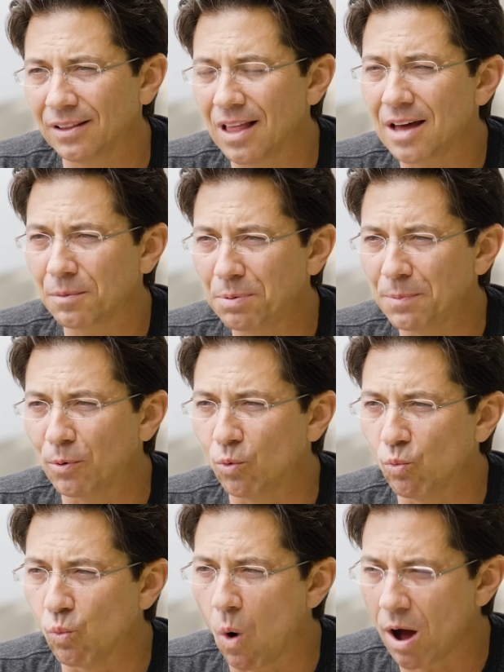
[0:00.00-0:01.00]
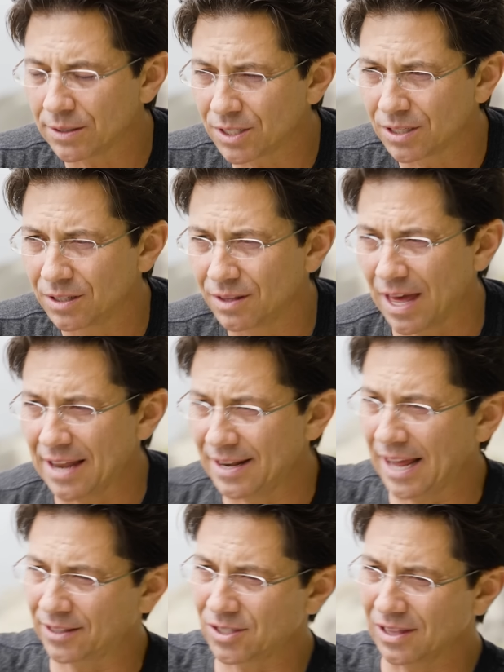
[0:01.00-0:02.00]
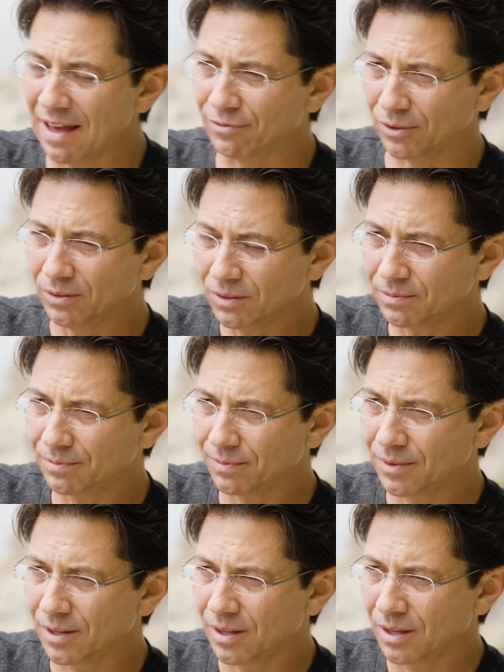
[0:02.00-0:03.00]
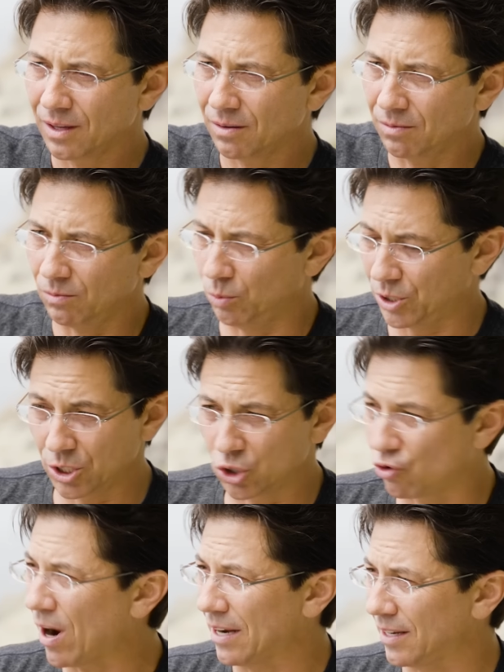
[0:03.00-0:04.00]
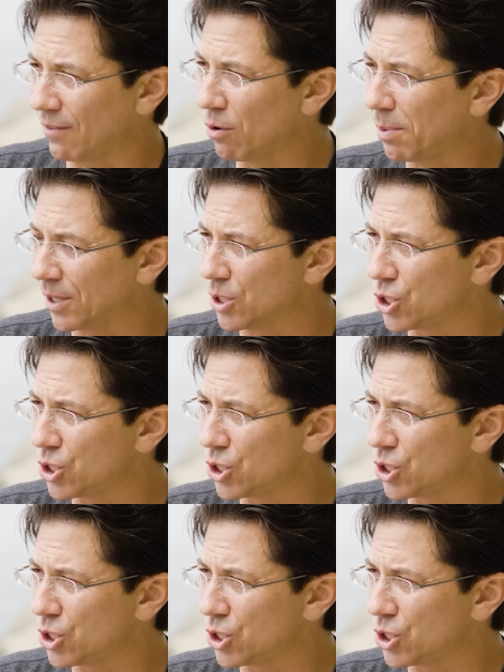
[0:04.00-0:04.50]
a lot of people want that next level, which is great, everybody